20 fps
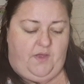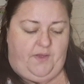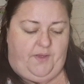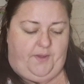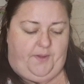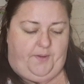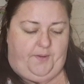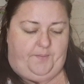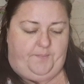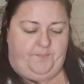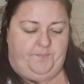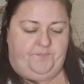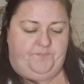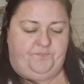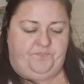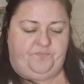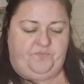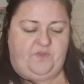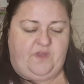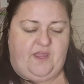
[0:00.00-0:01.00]
And
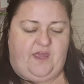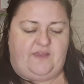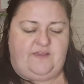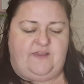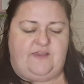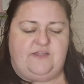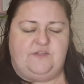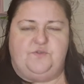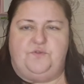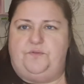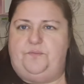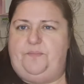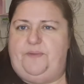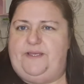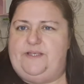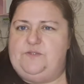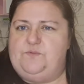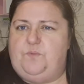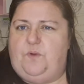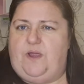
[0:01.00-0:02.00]
then there's other
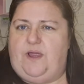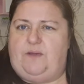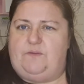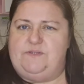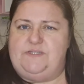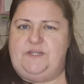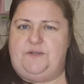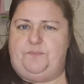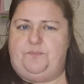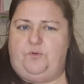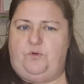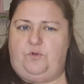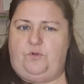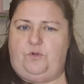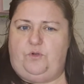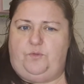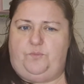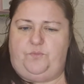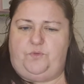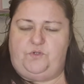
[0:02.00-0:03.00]
bits where I was in a book
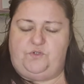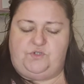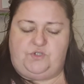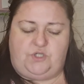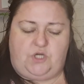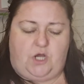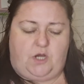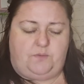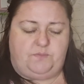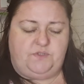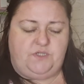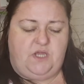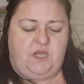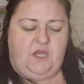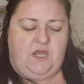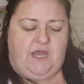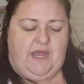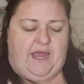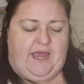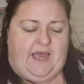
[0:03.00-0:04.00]
club that stopped,
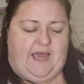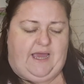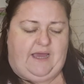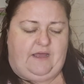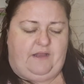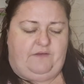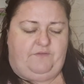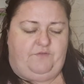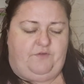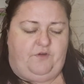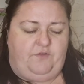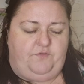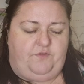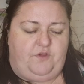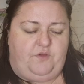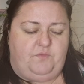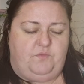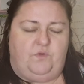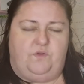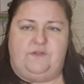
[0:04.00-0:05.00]
and for a
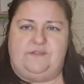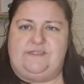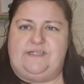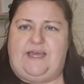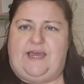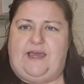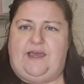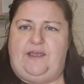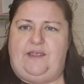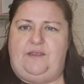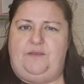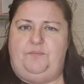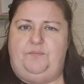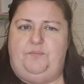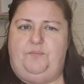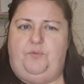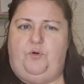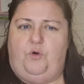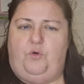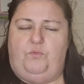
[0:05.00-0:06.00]
few months I
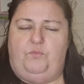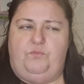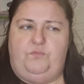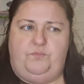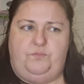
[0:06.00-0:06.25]
put